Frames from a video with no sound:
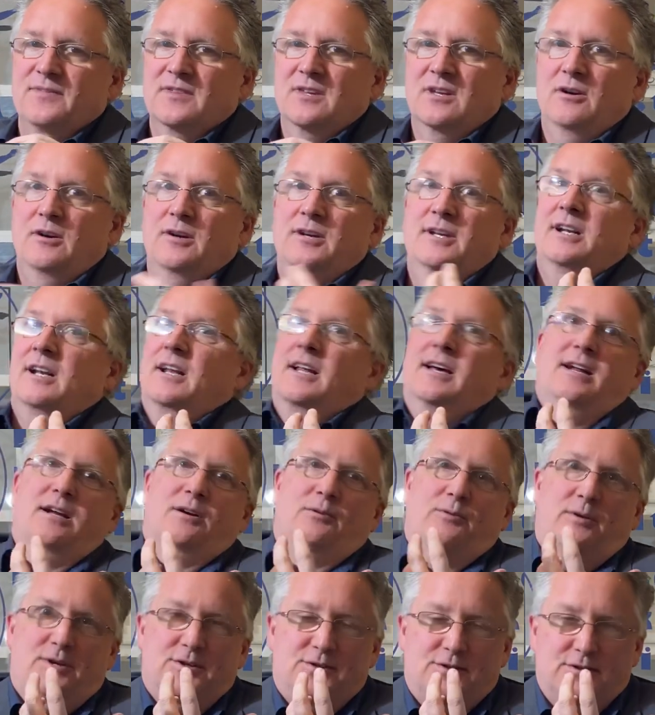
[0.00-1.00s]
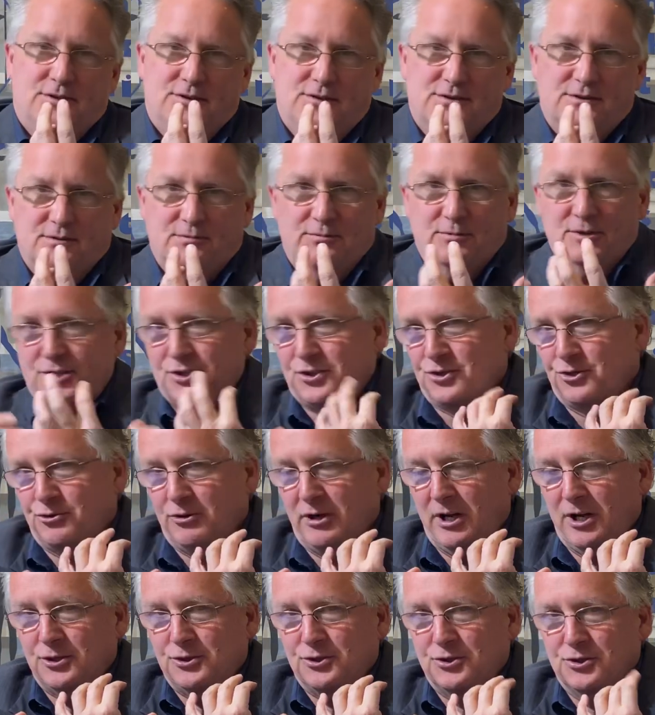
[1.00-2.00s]
I get a lot of questions. Which
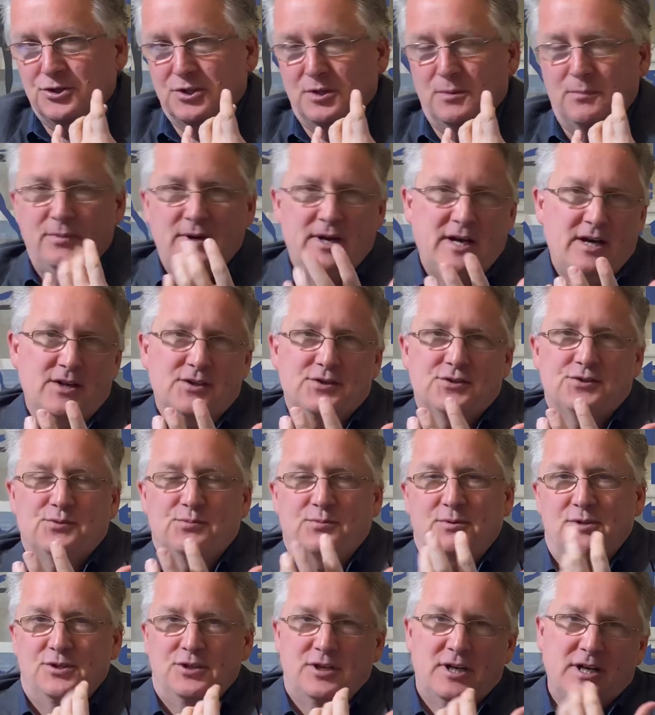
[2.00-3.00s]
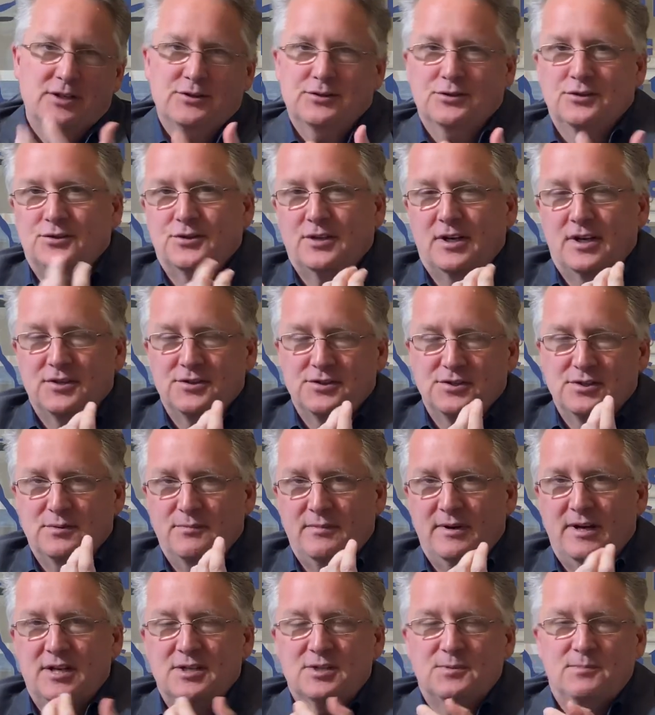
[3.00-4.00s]
stretch is the best? Which exercise is the
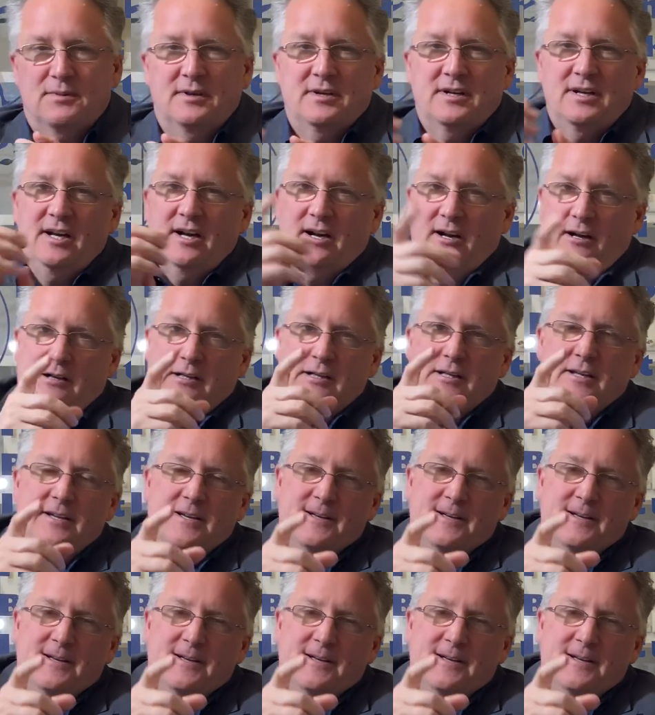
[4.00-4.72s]
best? But here,